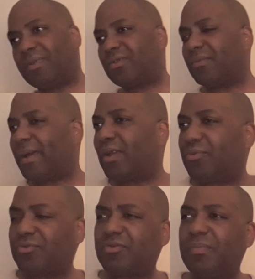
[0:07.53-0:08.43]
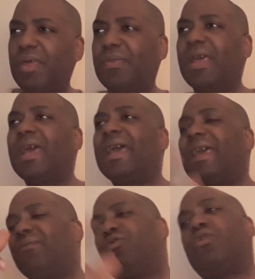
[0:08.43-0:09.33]
Mr. Michael Smith.
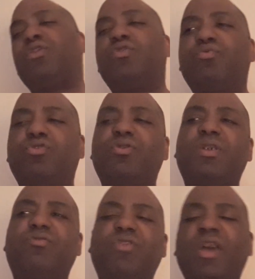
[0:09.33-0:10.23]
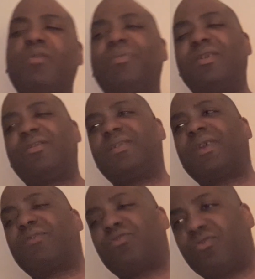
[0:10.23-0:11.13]
If you are new to this channel, please hit
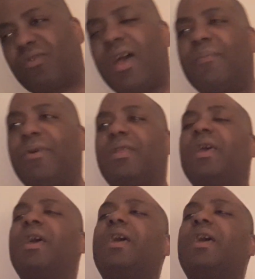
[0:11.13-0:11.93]
that subscribe button.